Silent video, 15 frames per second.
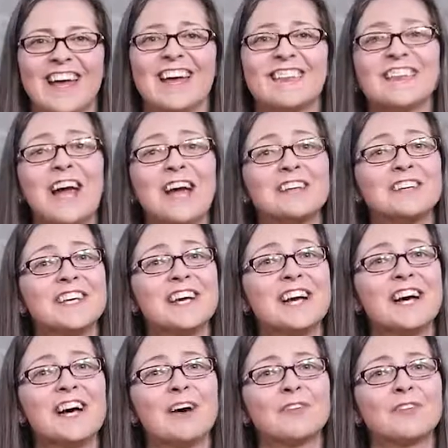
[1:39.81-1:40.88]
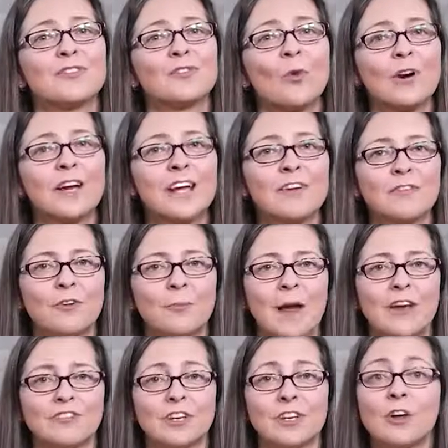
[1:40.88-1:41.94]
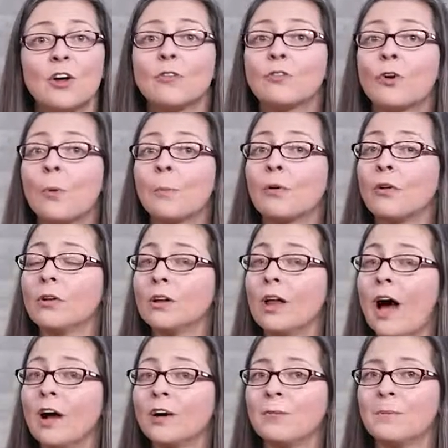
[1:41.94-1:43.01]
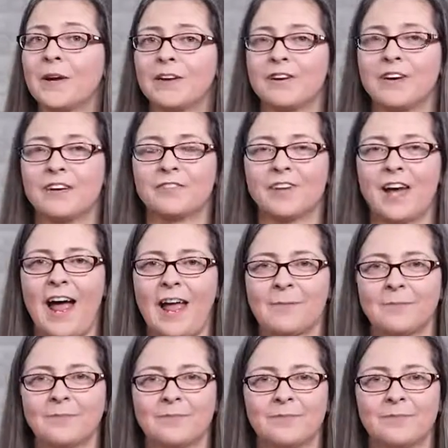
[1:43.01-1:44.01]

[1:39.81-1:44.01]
the idea of storing information for a prolonged period of time.